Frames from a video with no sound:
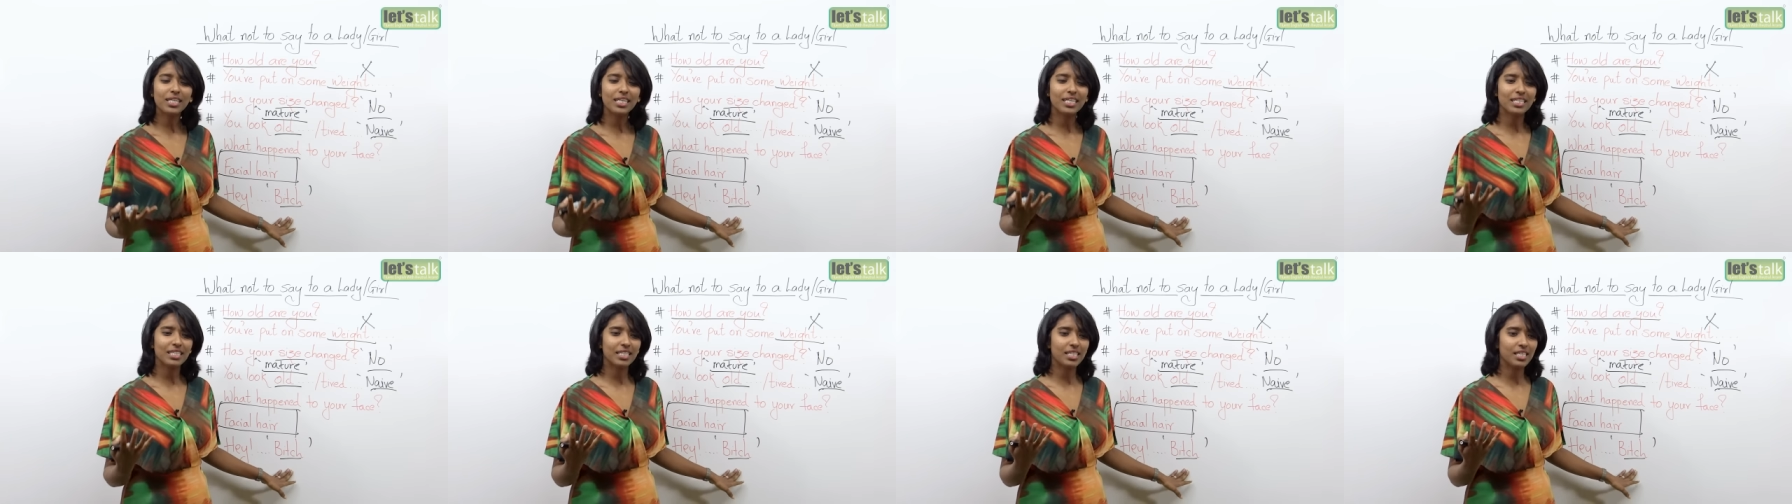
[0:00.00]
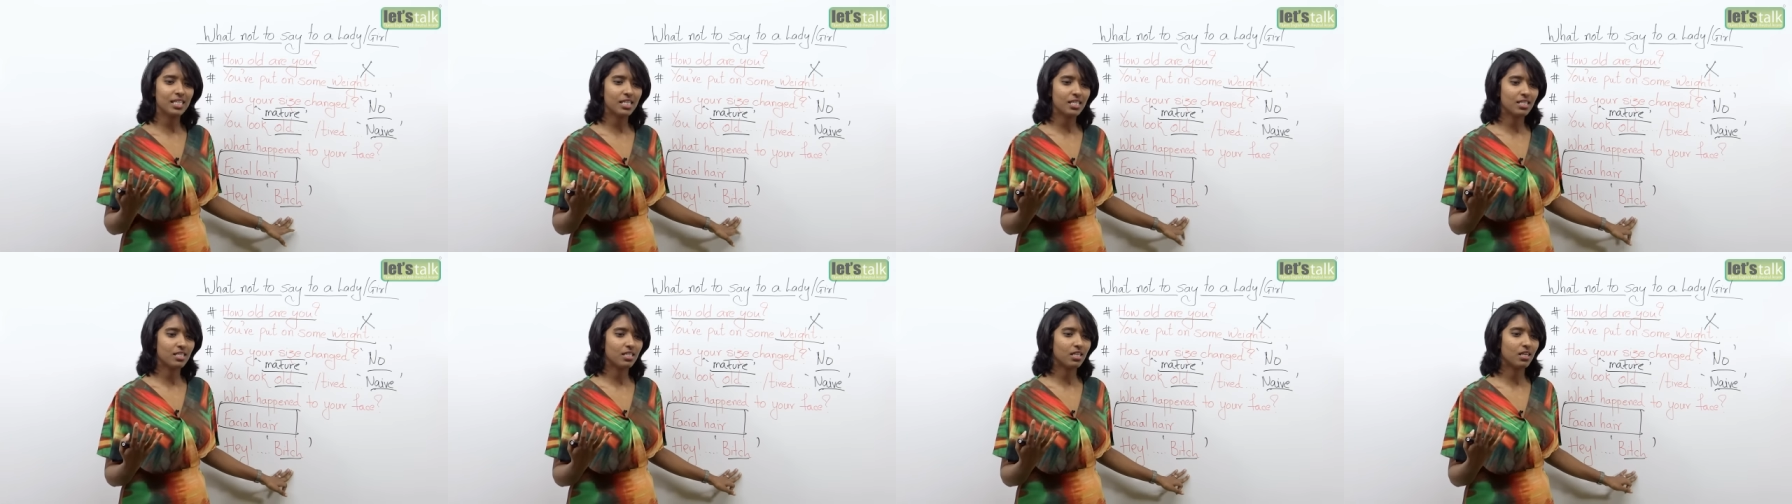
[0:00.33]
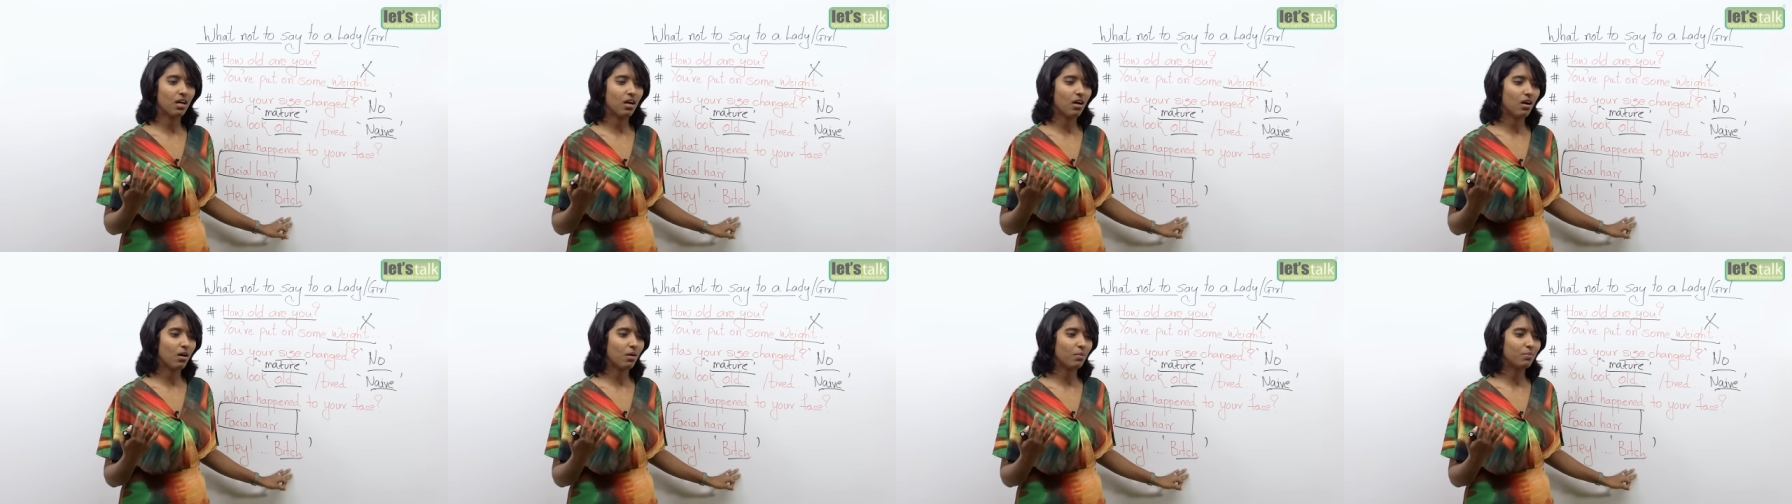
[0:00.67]
It's
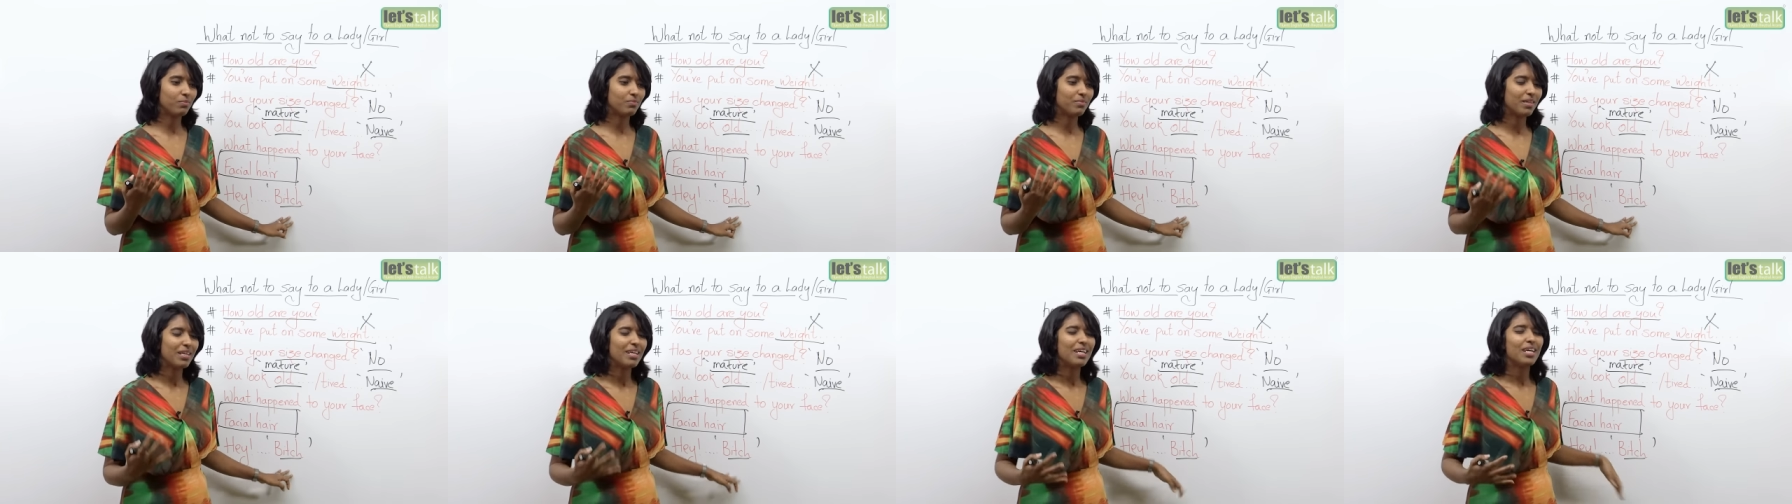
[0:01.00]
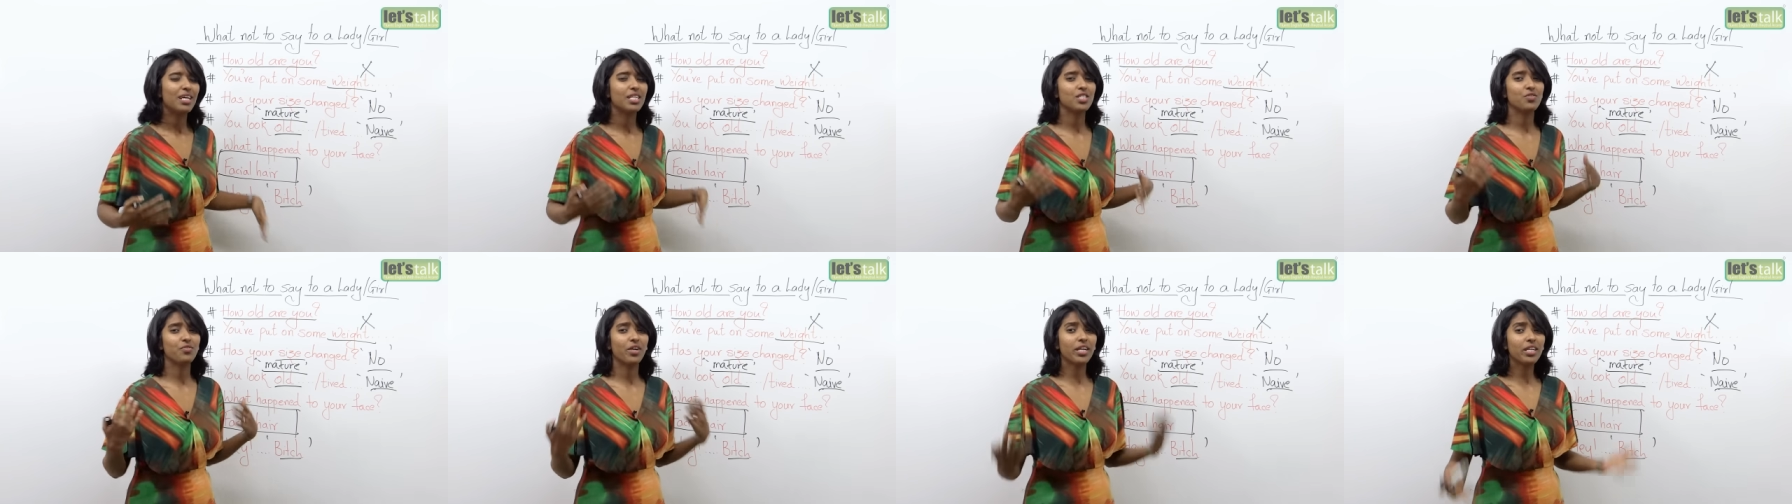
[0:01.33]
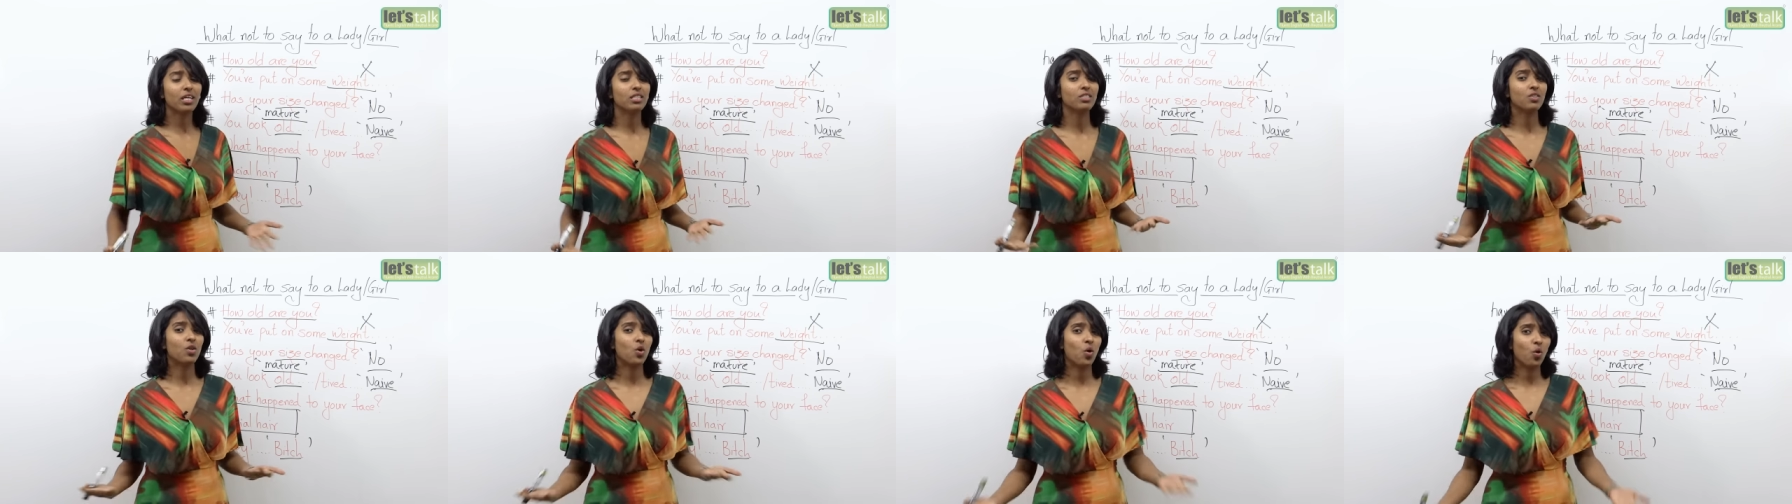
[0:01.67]
very
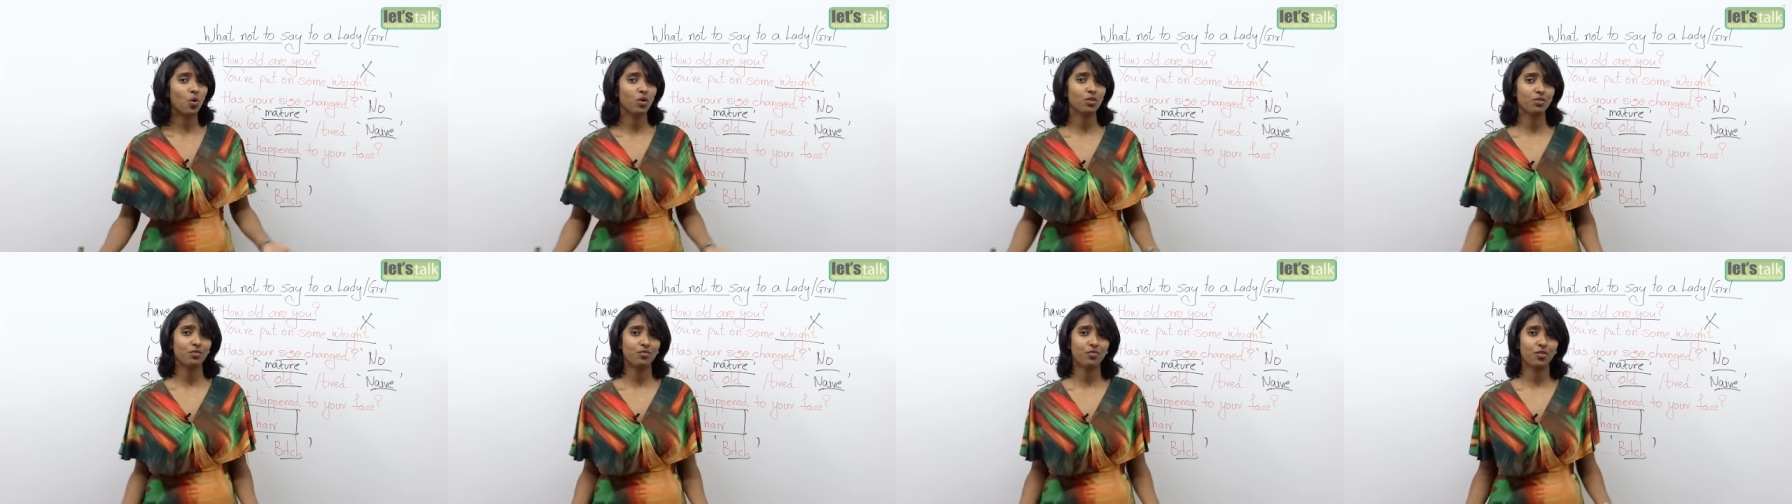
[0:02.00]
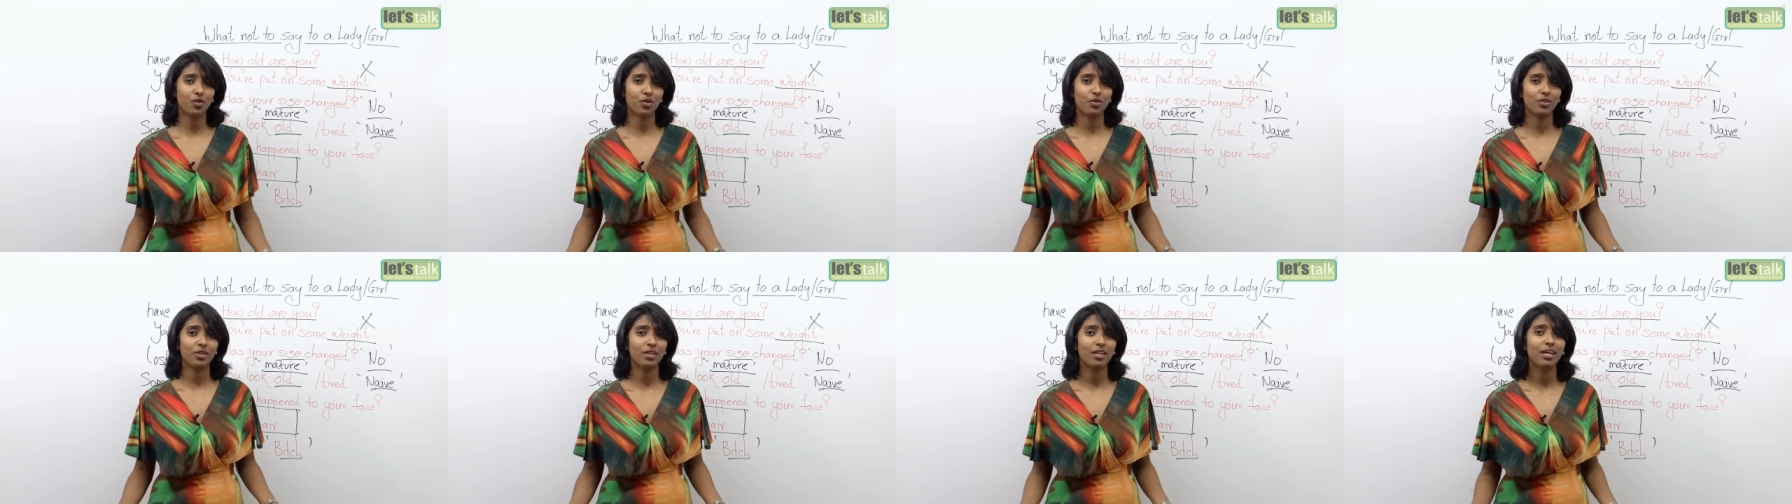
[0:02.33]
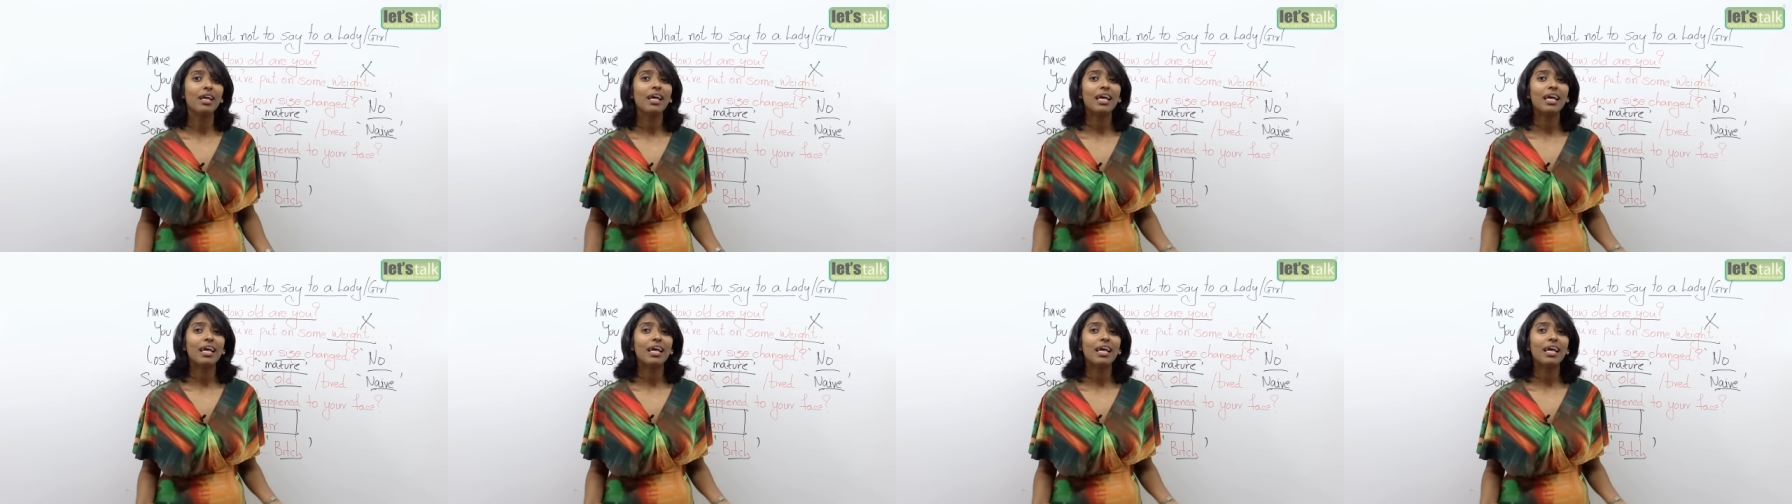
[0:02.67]
uncalled for.